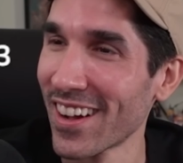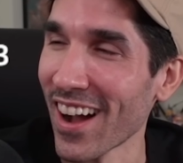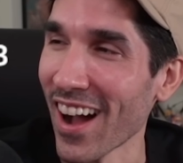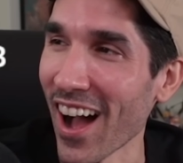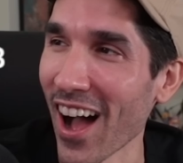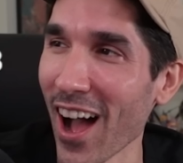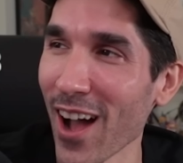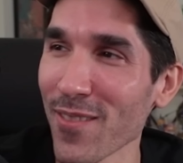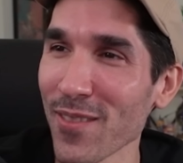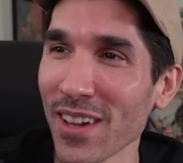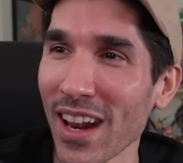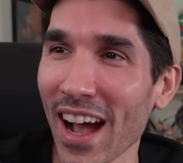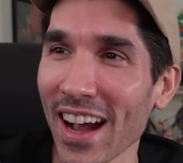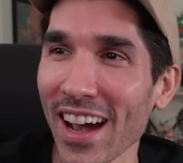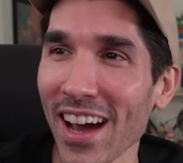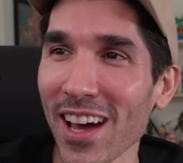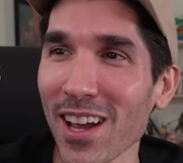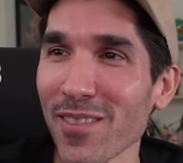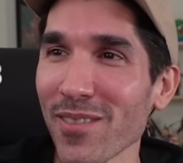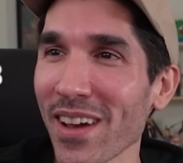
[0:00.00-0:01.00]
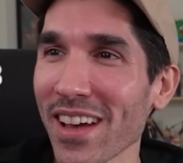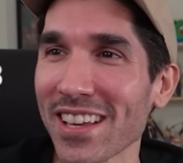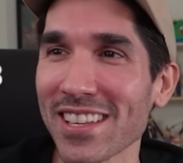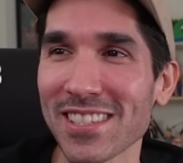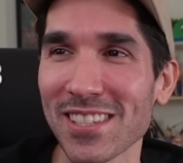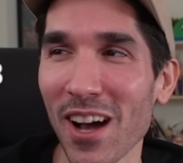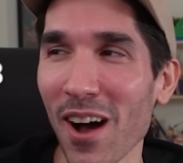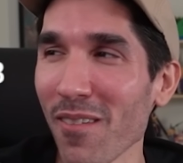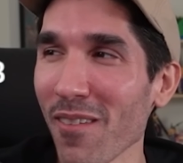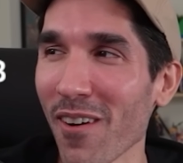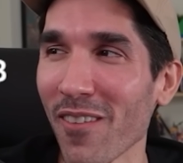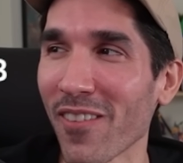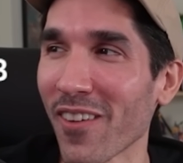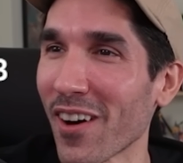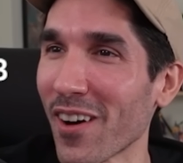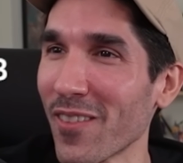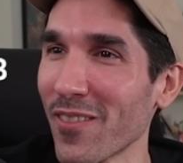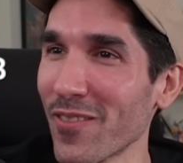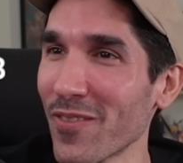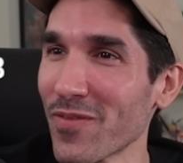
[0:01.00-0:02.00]
I mean, I got to make some of
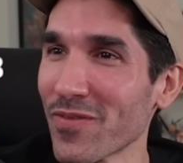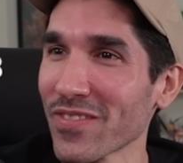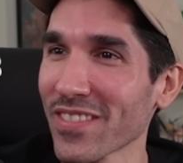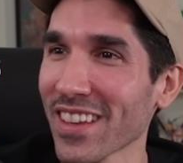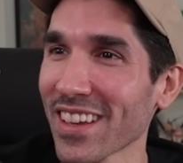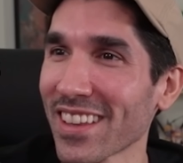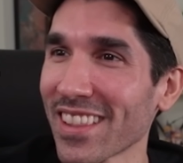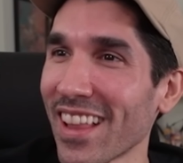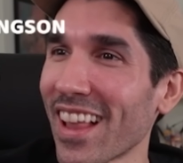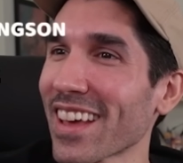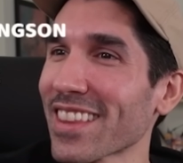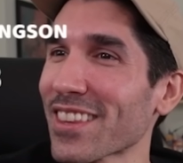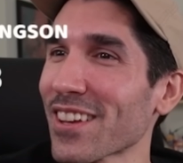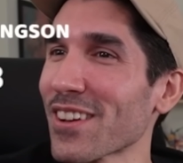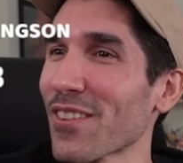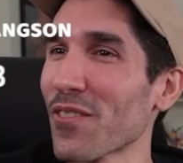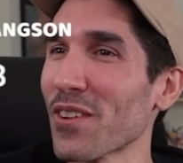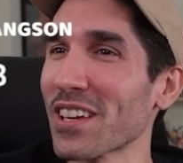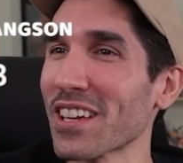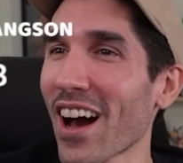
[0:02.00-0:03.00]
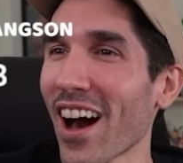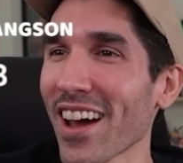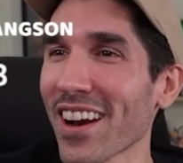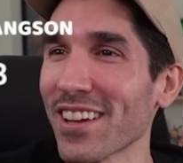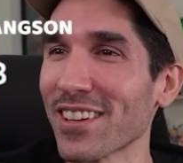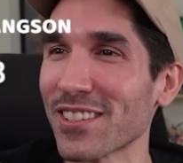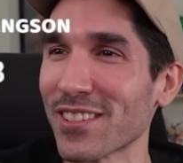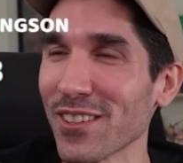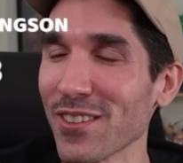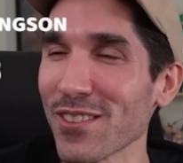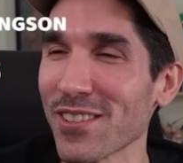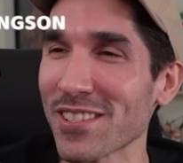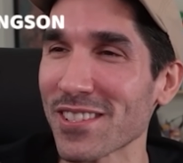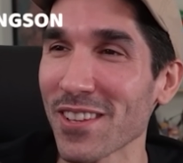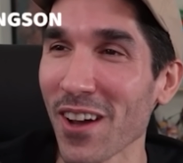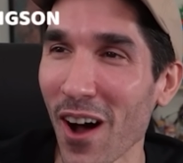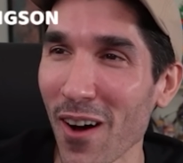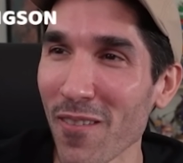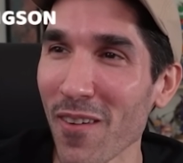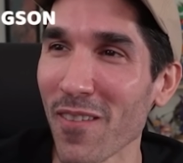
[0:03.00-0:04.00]
them. Like, we got to do
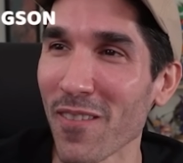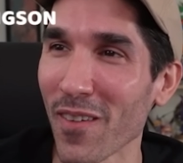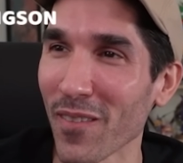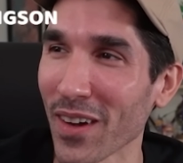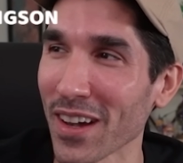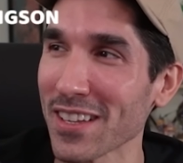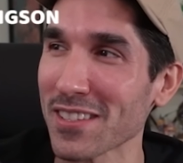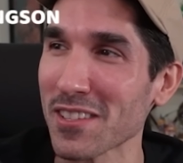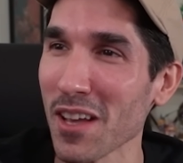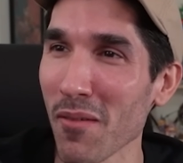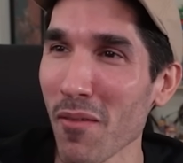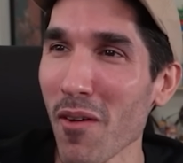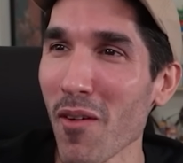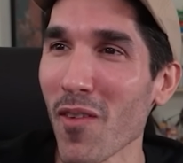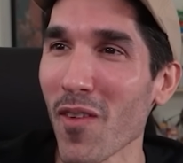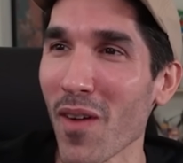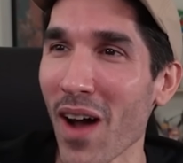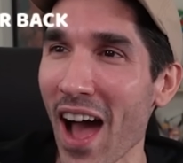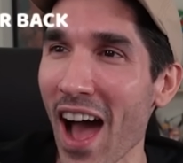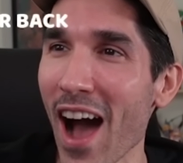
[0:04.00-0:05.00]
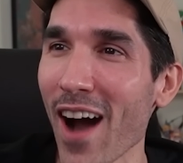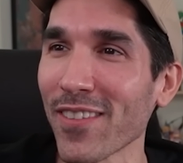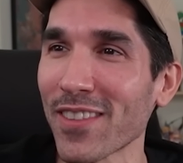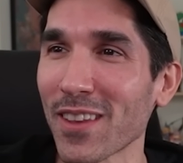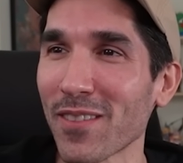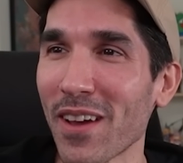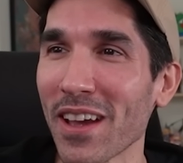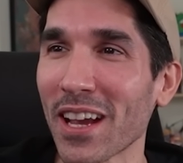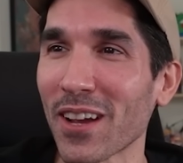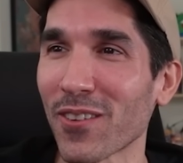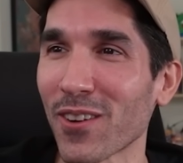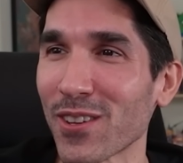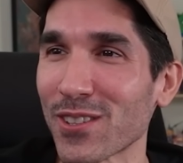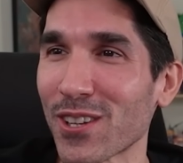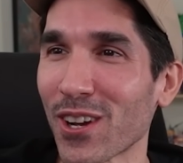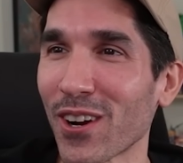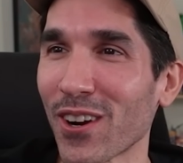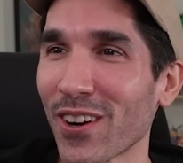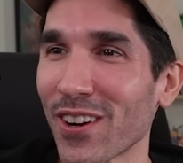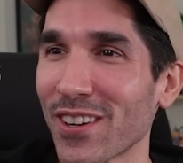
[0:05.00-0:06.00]
some of them. Like, some of them have to make a
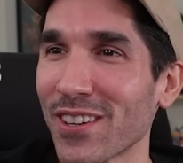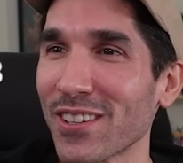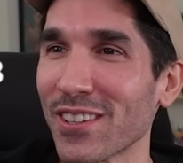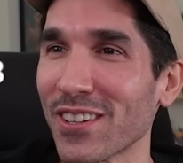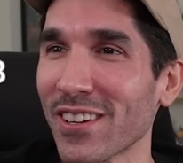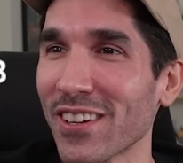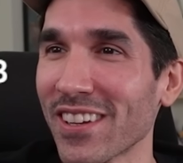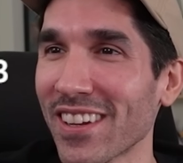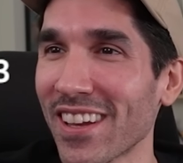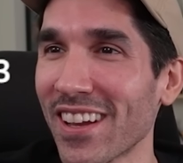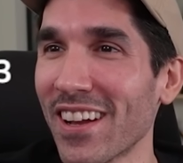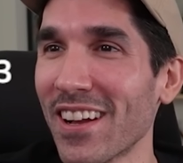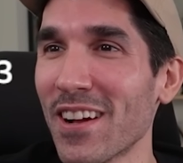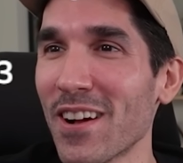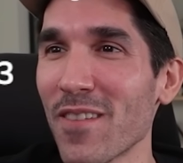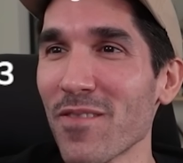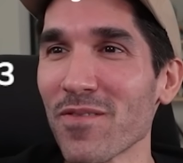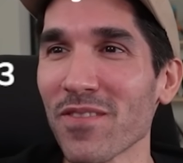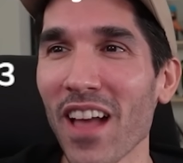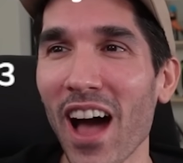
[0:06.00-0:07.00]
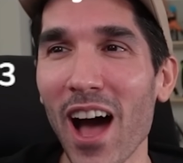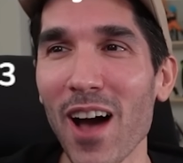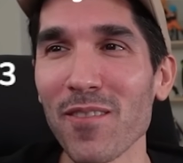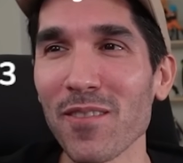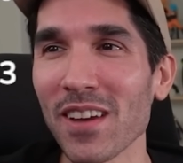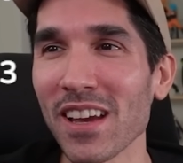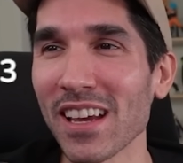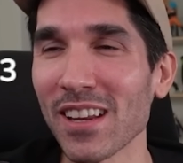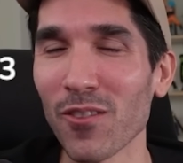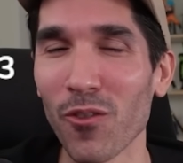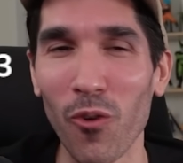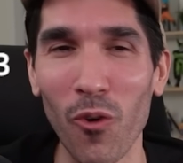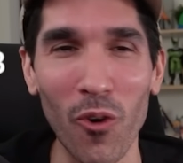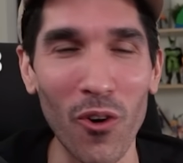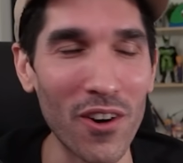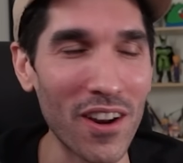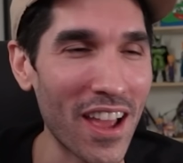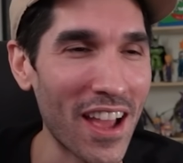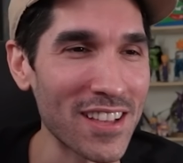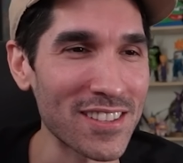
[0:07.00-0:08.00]
return, dude. I mean,
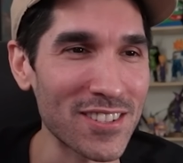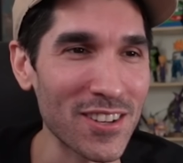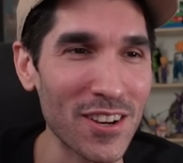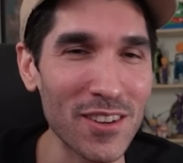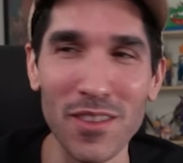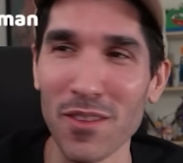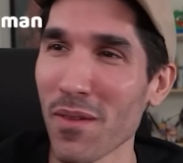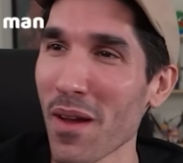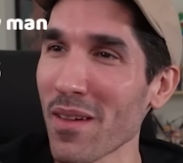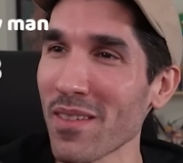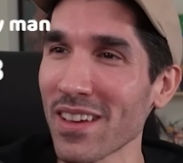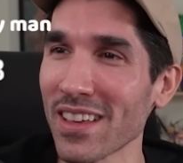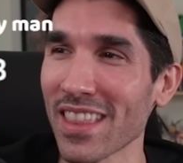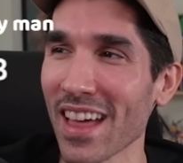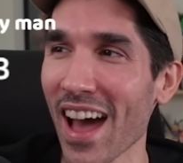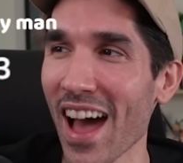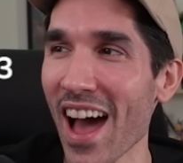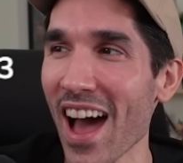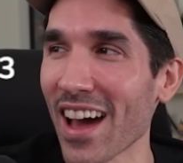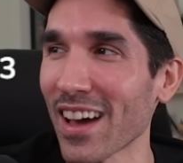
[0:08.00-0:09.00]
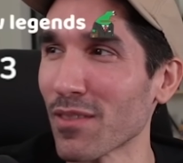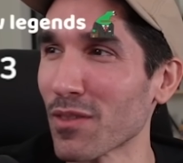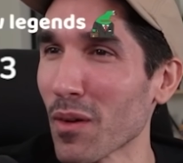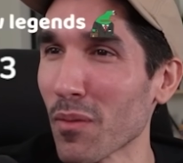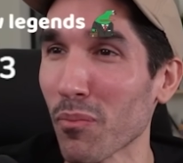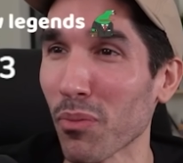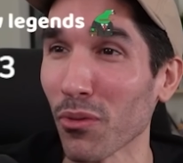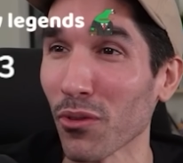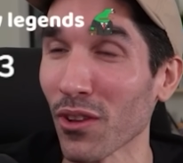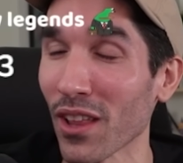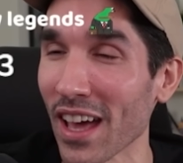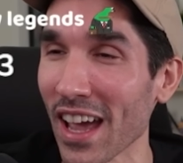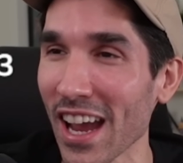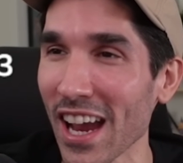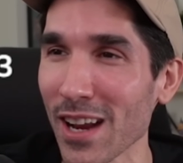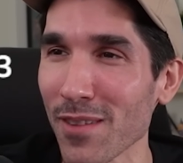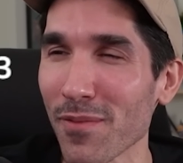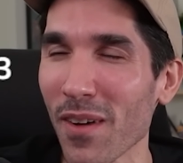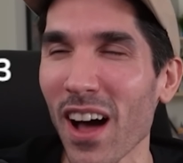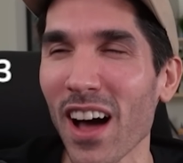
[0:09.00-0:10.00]
Wardancer, the maybe that, the
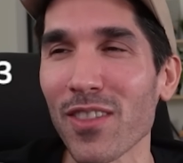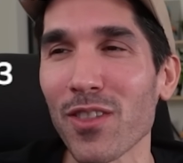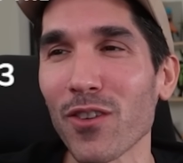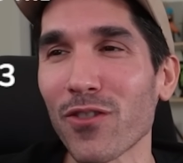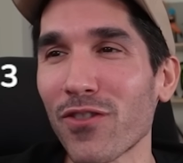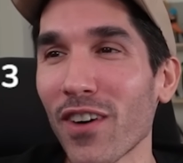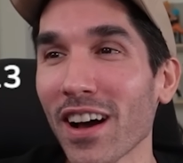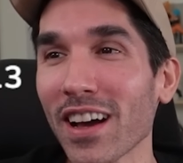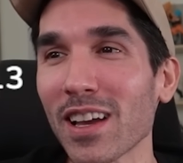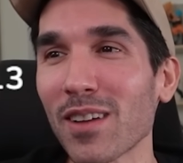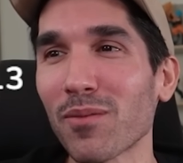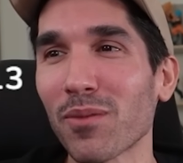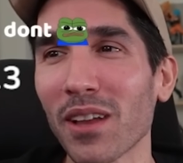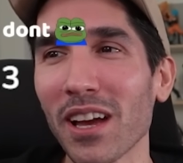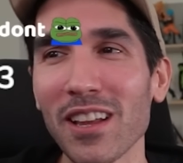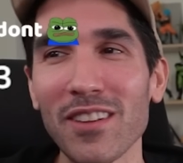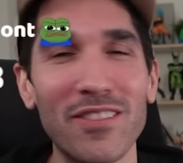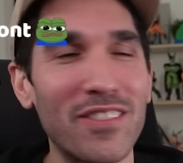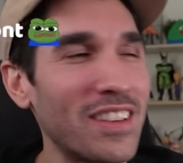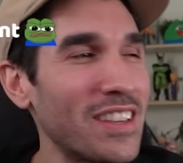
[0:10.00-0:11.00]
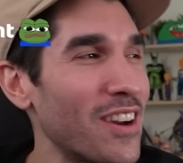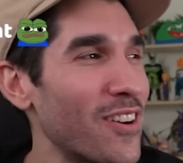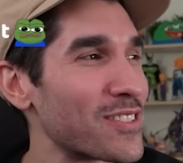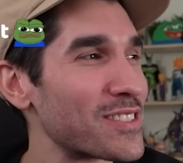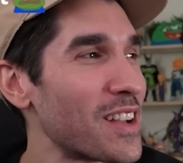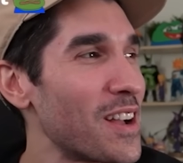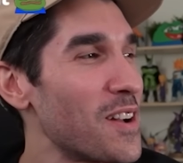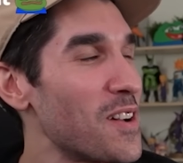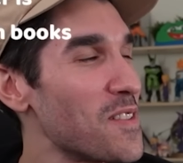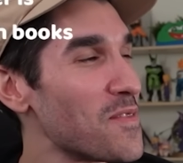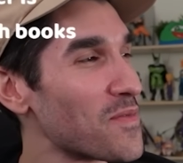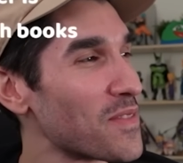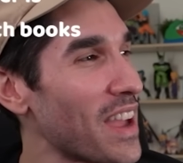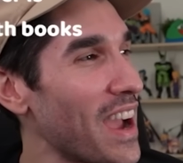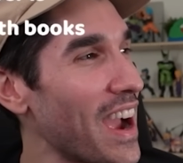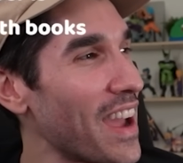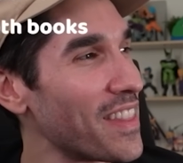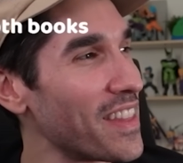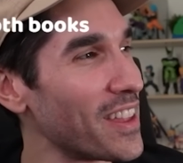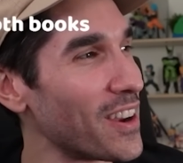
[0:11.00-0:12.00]
Blade, the fucking Blade V Os.
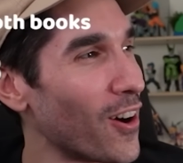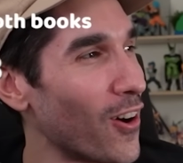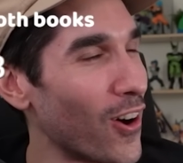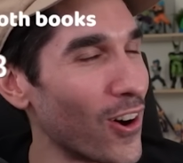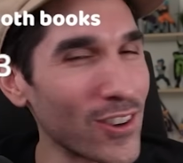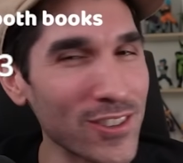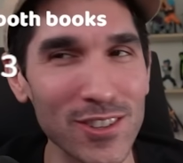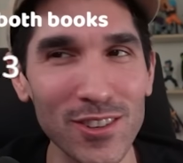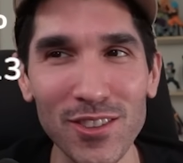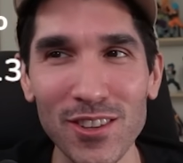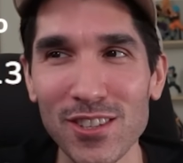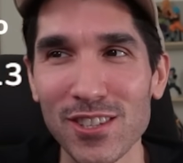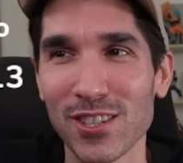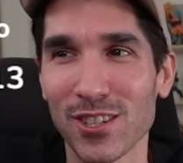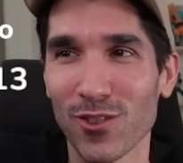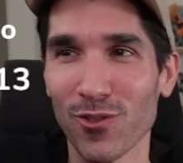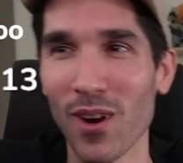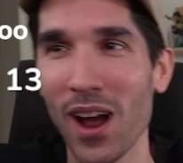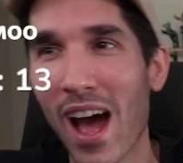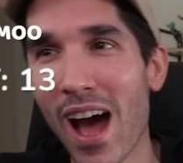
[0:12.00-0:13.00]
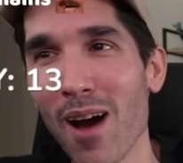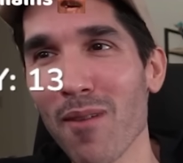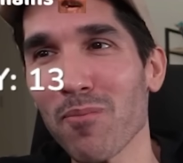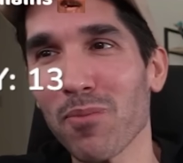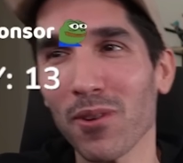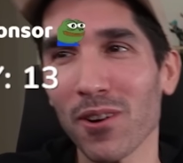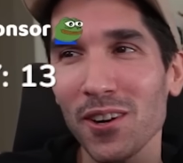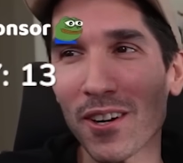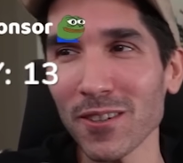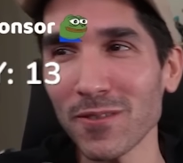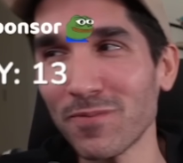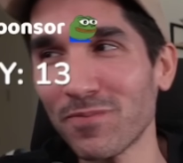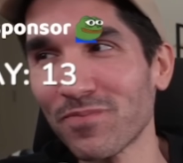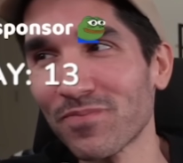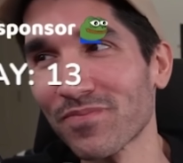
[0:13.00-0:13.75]
And then also the Scrapper.